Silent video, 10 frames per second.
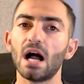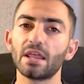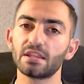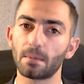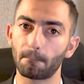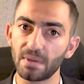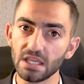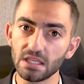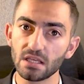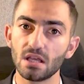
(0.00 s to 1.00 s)
And then the
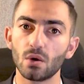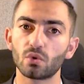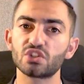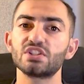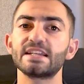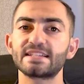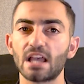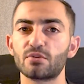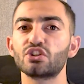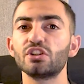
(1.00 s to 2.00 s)
B, which is the
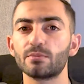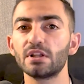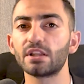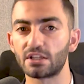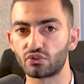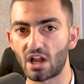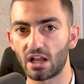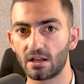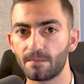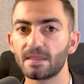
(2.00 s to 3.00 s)
exceptional ability
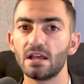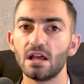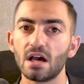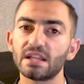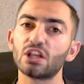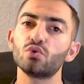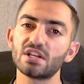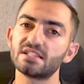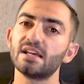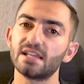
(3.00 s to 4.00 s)
track. Now,
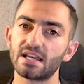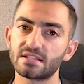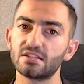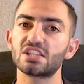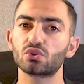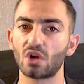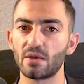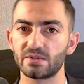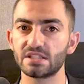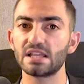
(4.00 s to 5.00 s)
USCIS
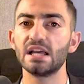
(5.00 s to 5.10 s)
describes this